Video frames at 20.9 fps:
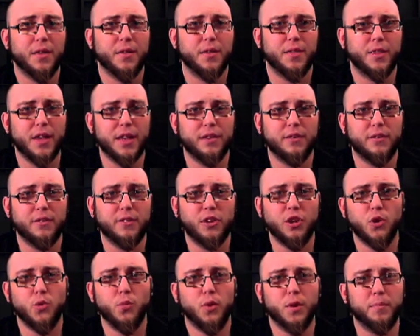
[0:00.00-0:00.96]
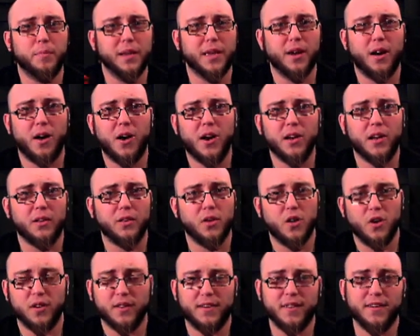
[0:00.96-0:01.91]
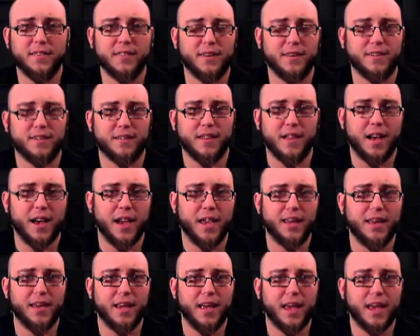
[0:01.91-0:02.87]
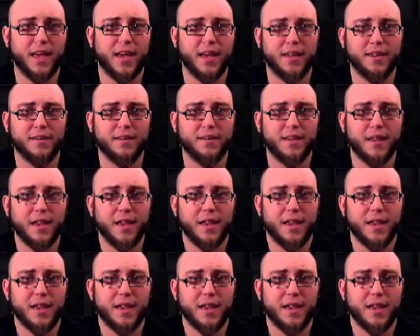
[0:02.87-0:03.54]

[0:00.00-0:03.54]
Then you would be on a long distance line and